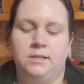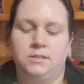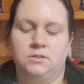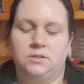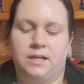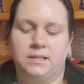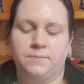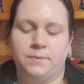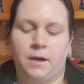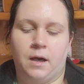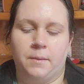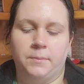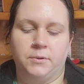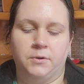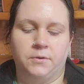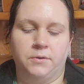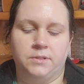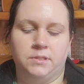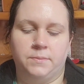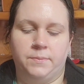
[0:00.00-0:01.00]
So that's probably
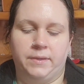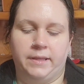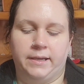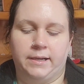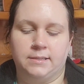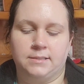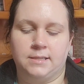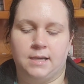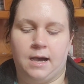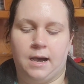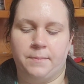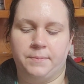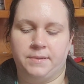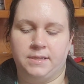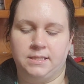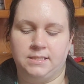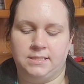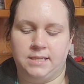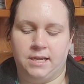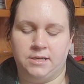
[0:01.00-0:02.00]
going to be like a
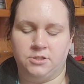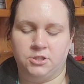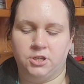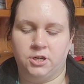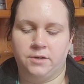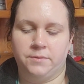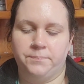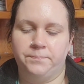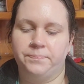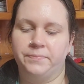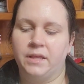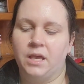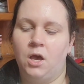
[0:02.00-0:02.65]
top contender.